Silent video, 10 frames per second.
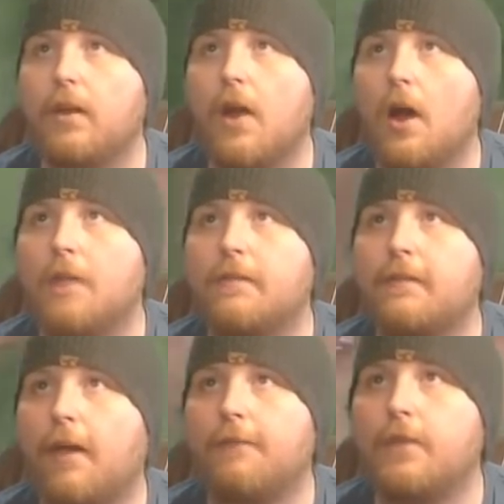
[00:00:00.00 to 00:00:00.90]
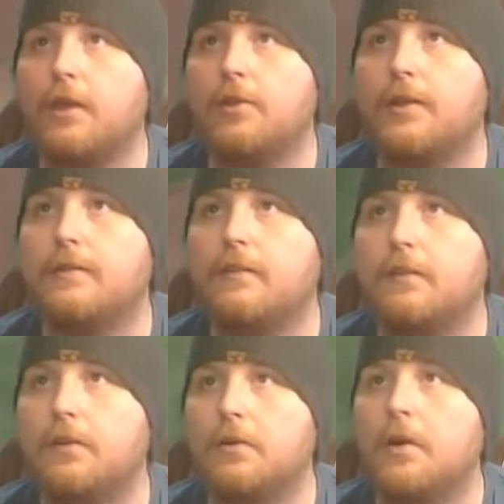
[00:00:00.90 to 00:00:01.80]
all the stuff that you need to
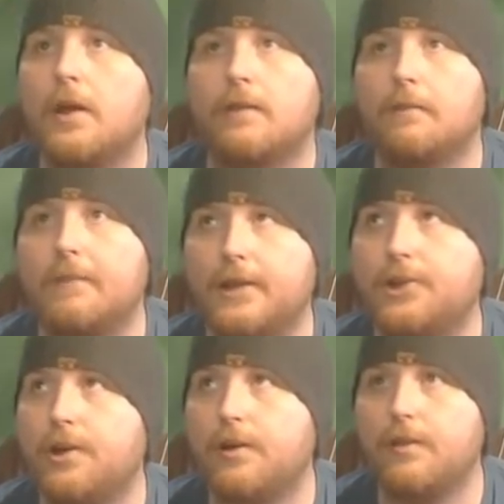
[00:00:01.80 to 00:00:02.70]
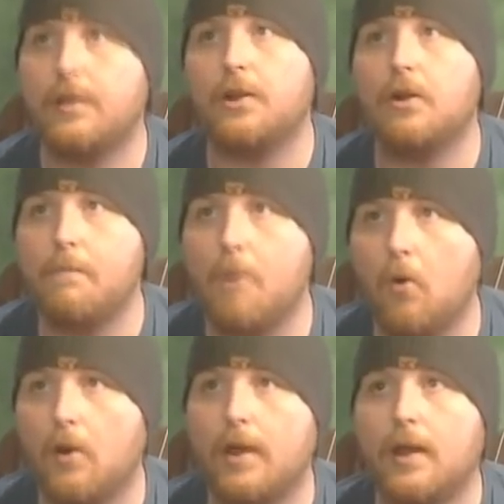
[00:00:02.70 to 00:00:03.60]
do to make sure that your
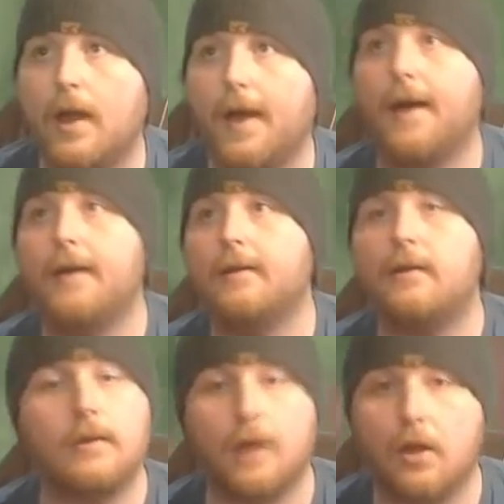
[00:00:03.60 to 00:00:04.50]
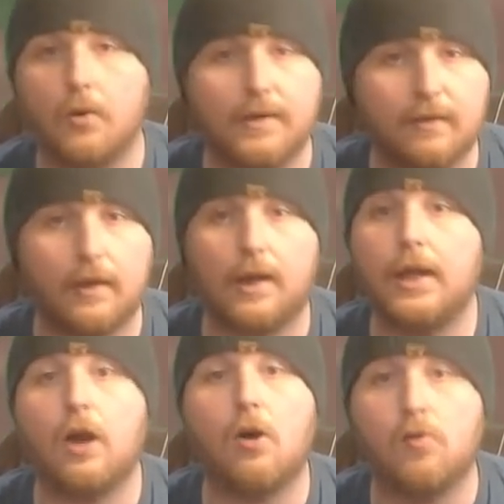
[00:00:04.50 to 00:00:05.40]
opponent, isn't going to
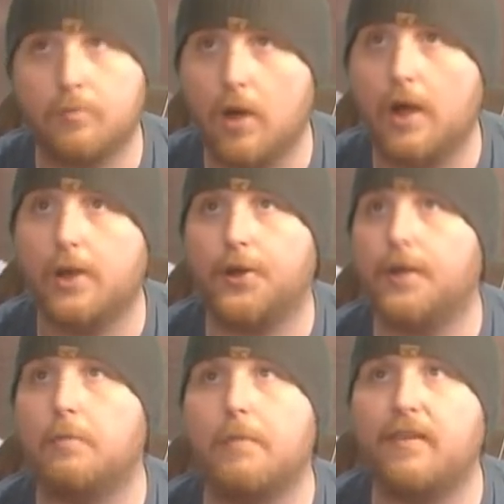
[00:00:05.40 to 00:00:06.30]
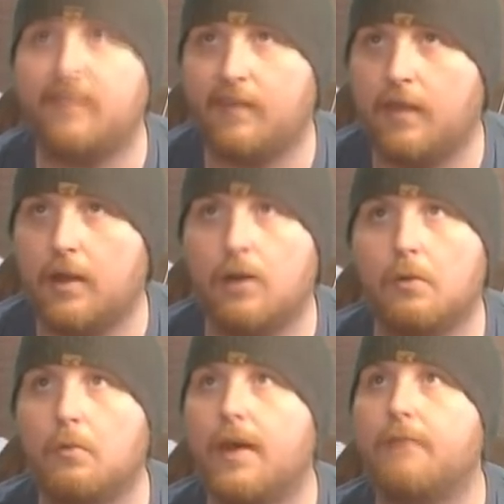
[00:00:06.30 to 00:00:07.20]
hit a home run or get a base hit or
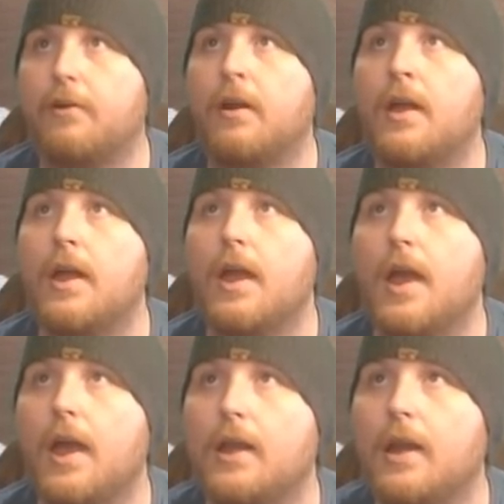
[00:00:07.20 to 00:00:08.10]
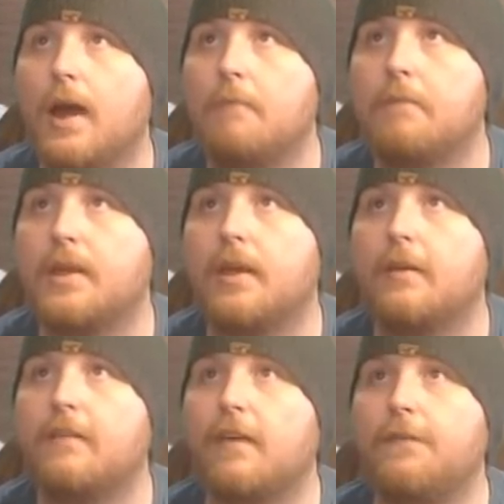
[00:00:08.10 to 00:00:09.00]
whatever. And
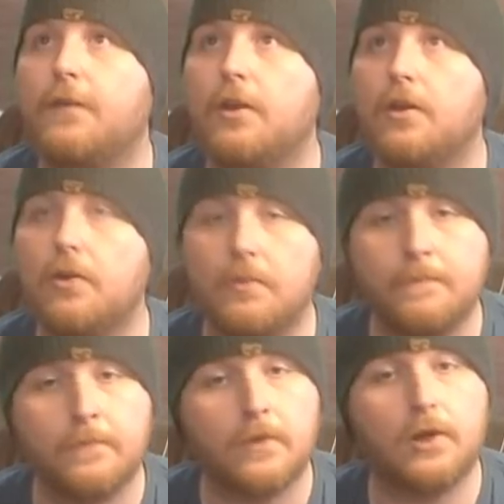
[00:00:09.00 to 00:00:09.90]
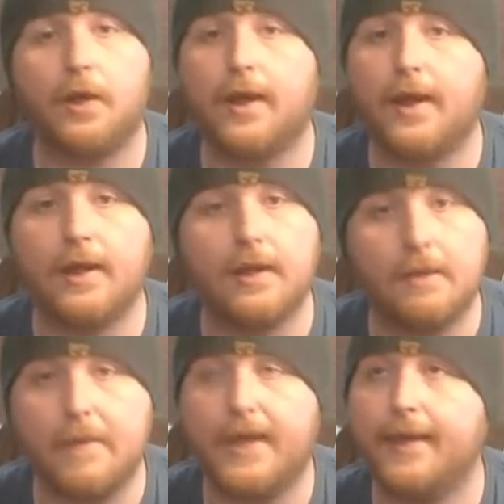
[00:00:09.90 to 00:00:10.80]
because if you do, you're going to end up
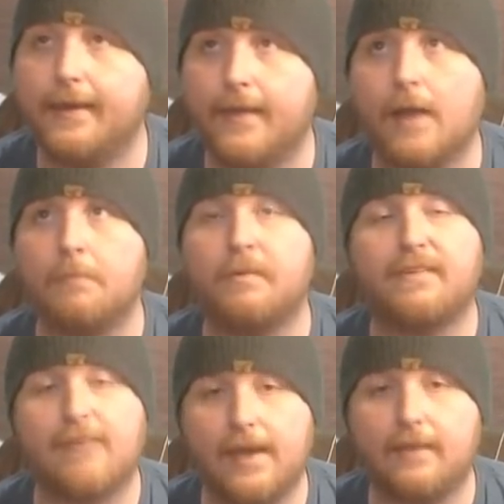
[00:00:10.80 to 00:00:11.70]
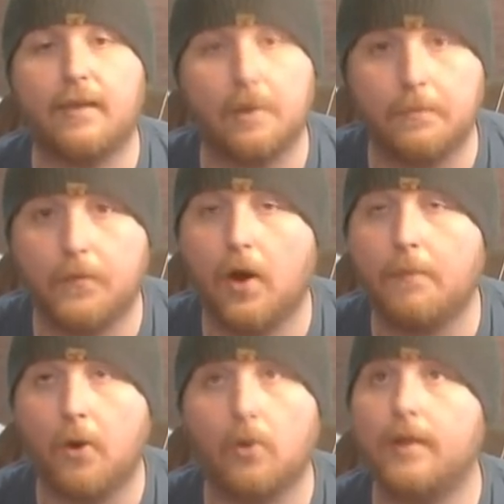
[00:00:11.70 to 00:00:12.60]
making a lot of mistakes, and your
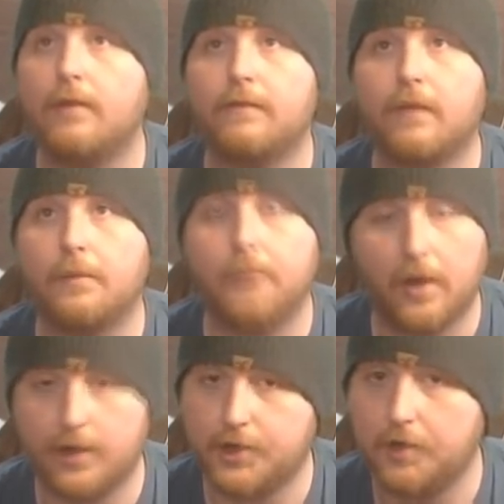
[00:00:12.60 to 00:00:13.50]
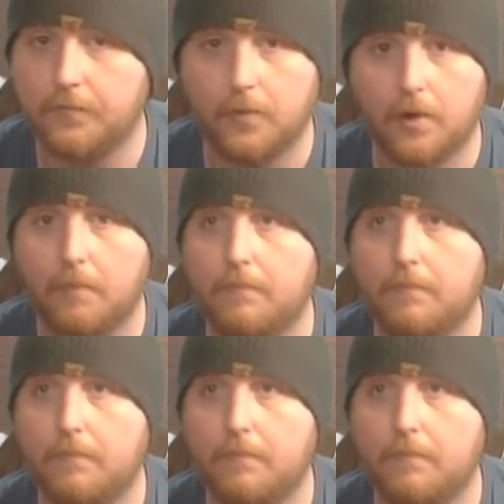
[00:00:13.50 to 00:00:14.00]
opponent is going to punish you for them.